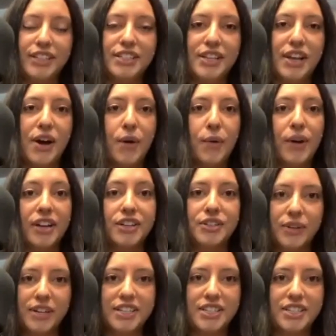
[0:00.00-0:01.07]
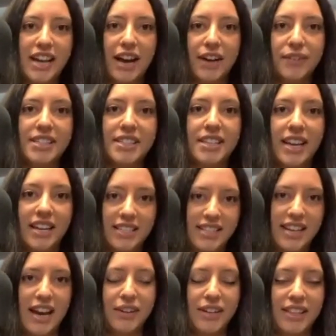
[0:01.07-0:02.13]
So Georgetown is the next
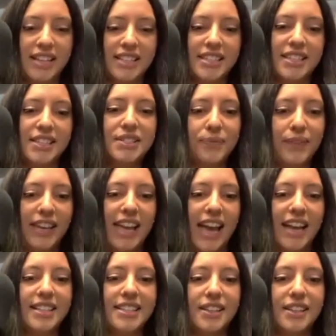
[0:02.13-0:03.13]
town, and that's this weekend.